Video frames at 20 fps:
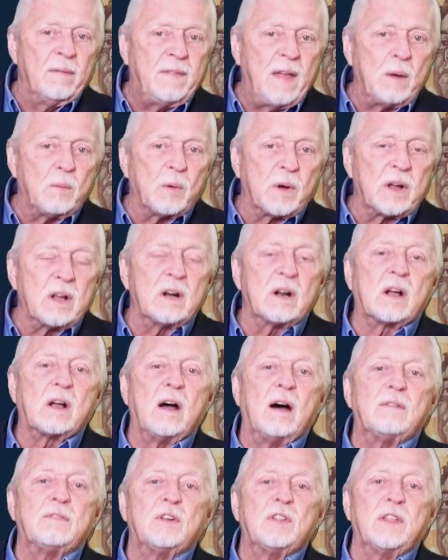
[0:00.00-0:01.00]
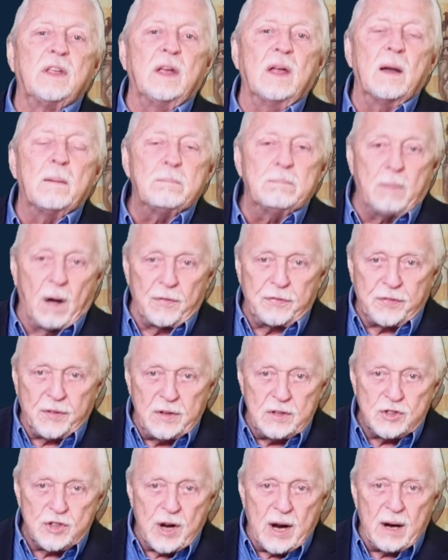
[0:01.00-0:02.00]
Then we're going to cover the
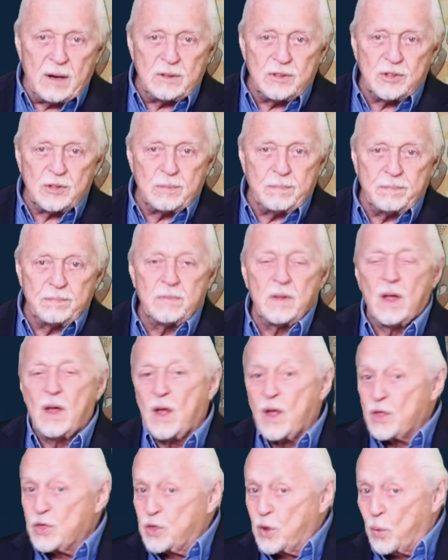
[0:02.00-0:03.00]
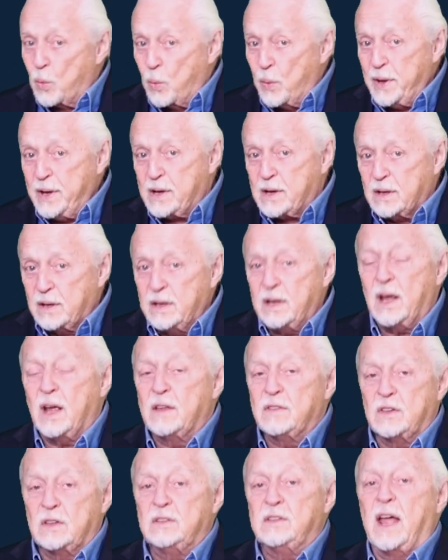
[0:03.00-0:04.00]
monthly charts, the weekly,
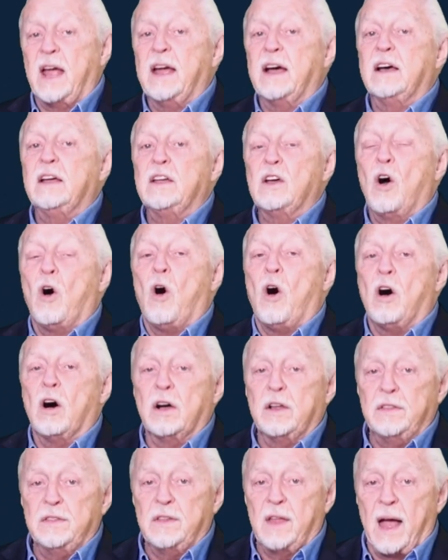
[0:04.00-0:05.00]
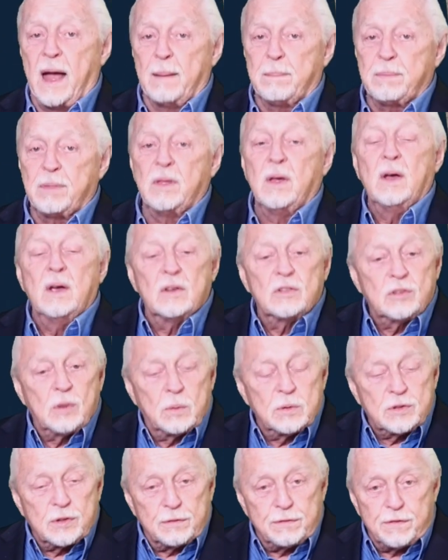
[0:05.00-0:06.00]
and the daily all in depth.
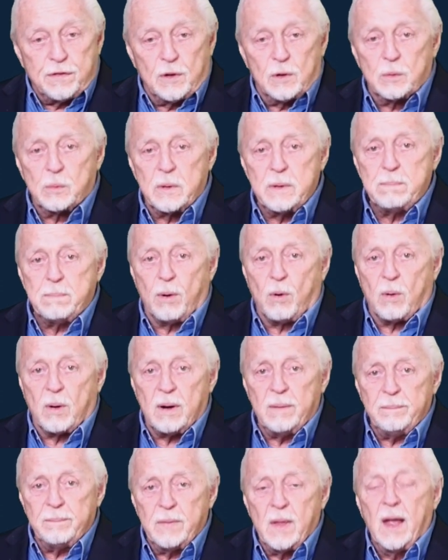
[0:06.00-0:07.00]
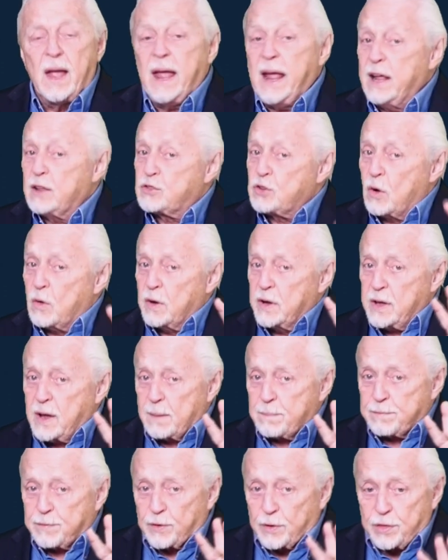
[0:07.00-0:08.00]
So it's a full report. It's only
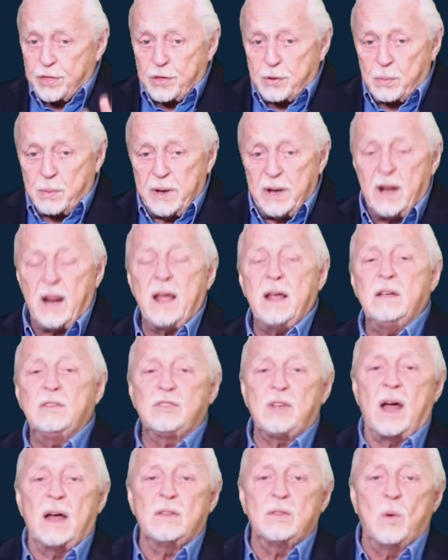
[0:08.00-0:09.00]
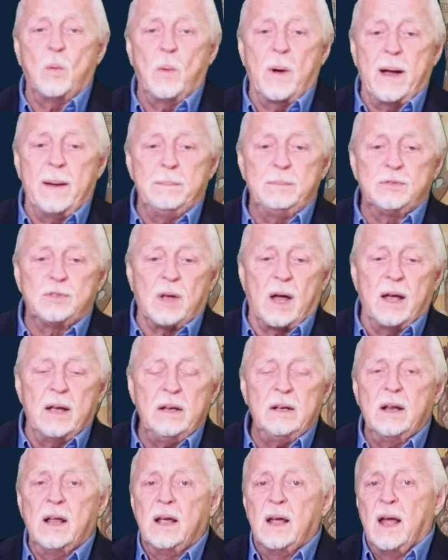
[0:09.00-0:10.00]
up for three days on the
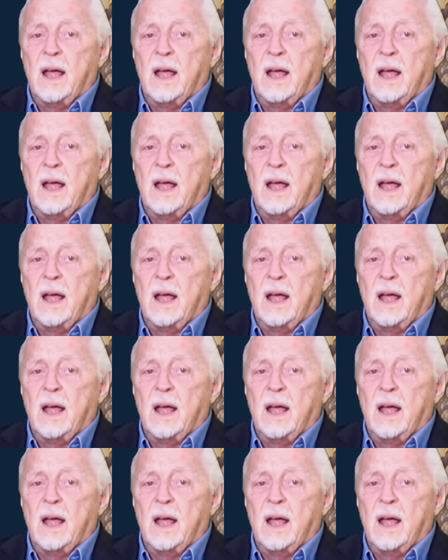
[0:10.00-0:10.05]
website.